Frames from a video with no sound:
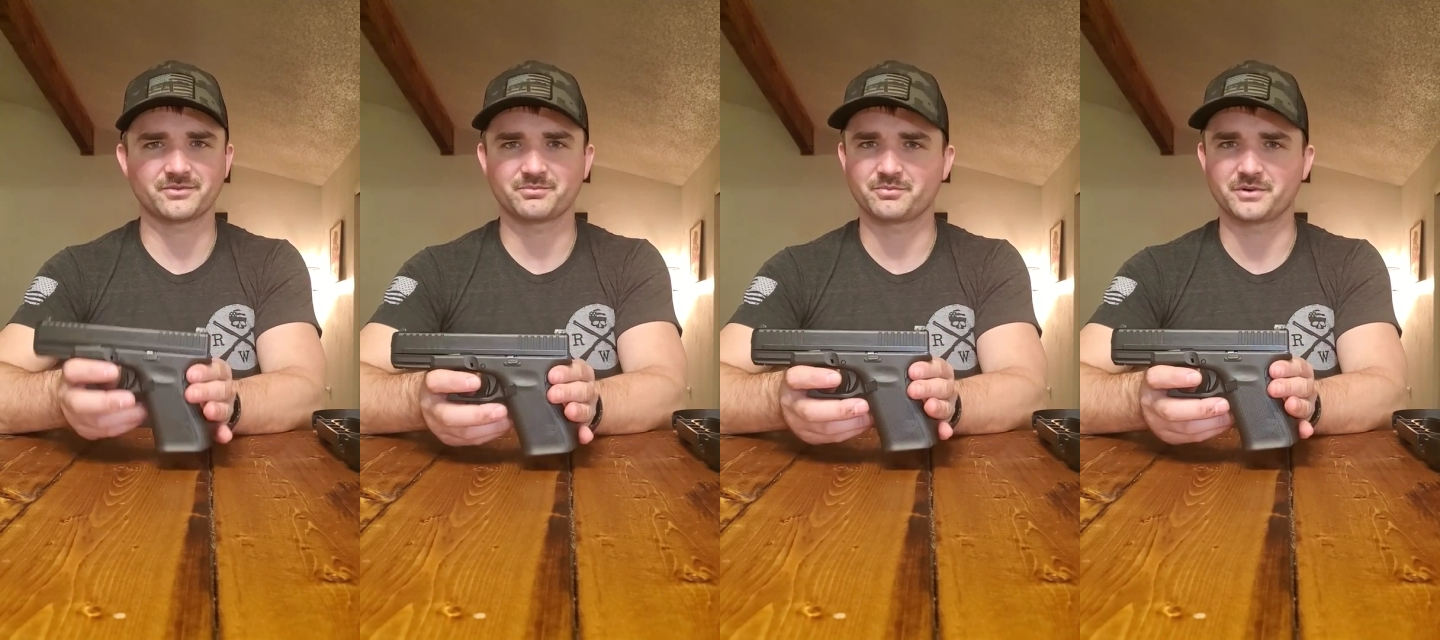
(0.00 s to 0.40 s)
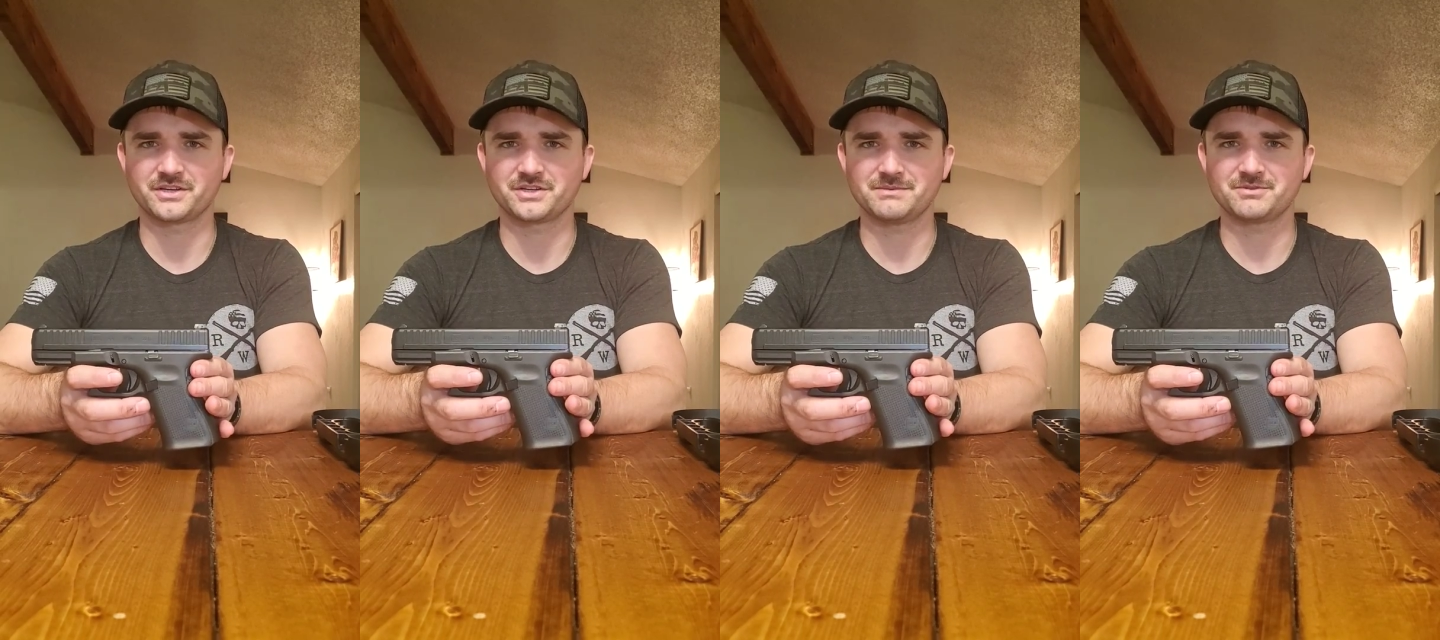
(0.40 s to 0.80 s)

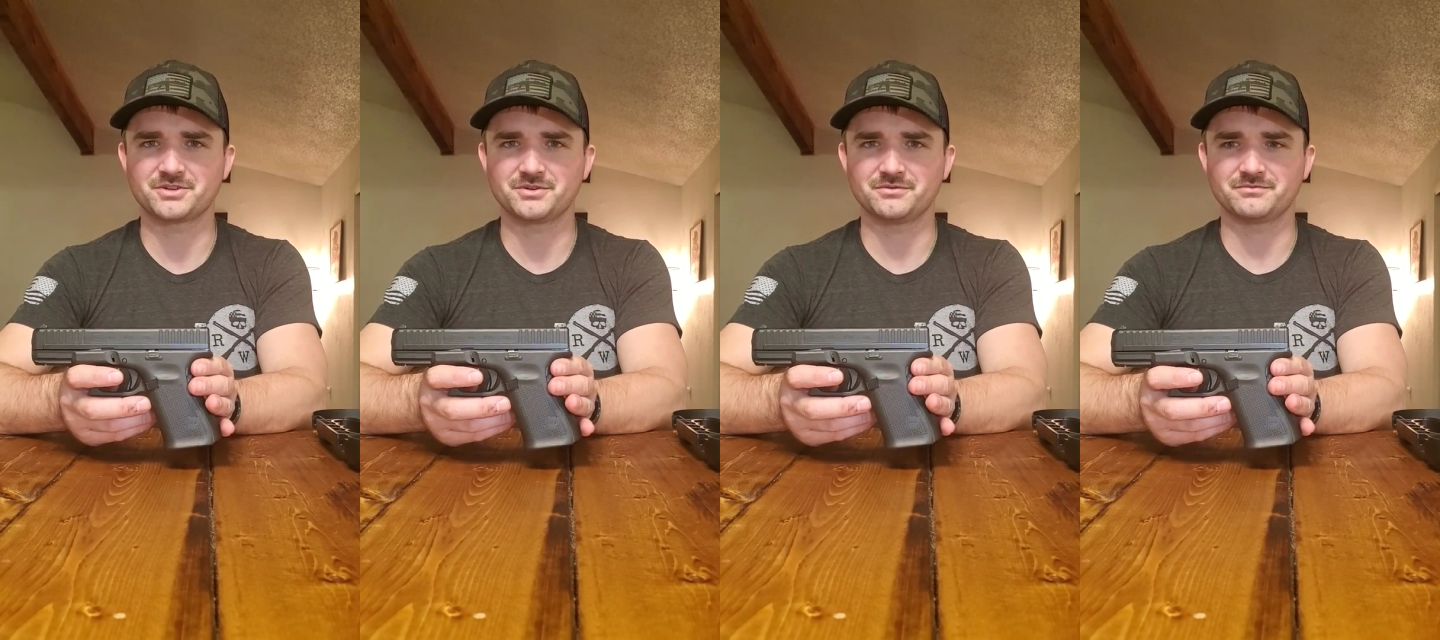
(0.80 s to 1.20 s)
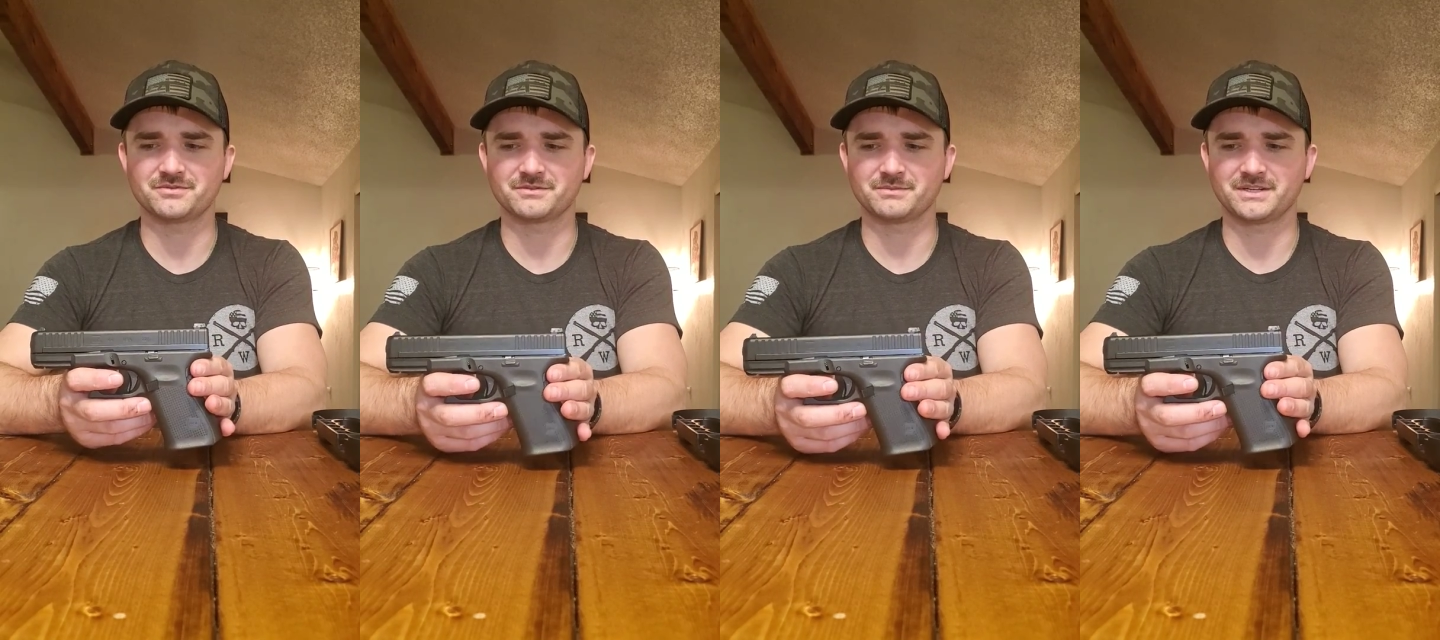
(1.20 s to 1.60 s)
pretty cheap to
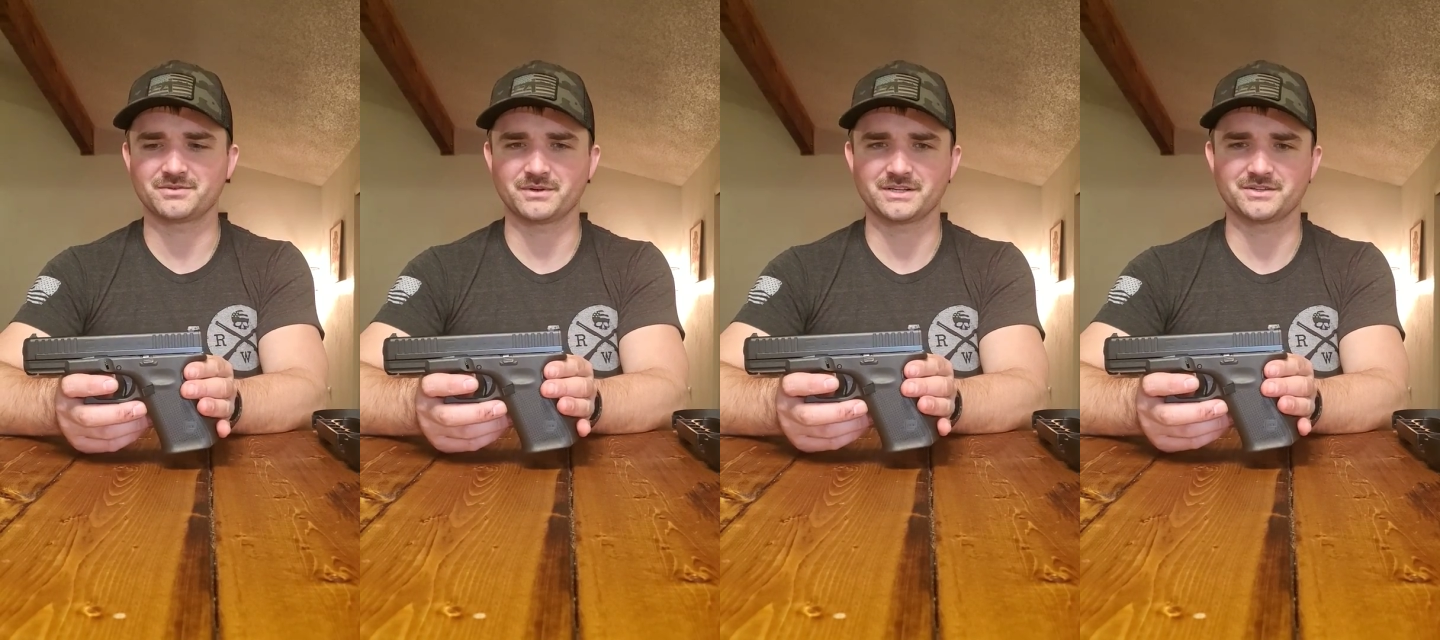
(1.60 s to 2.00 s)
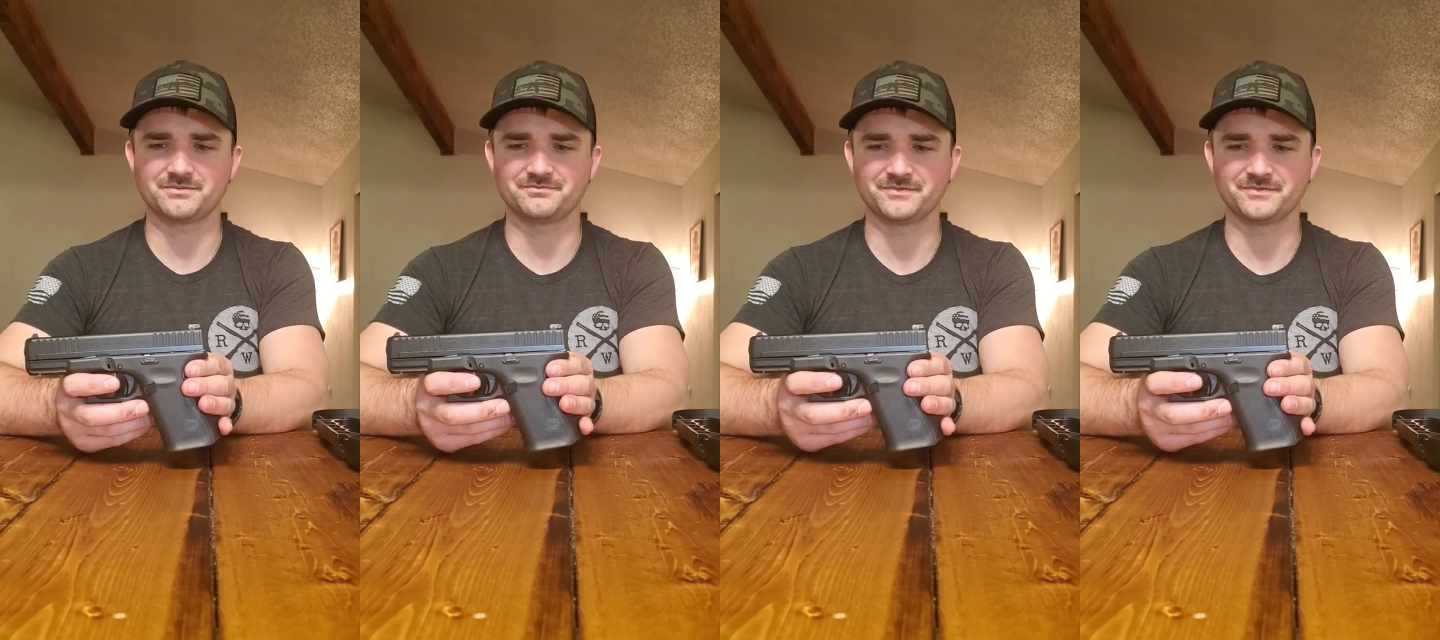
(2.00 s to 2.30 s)
shoot, being 22.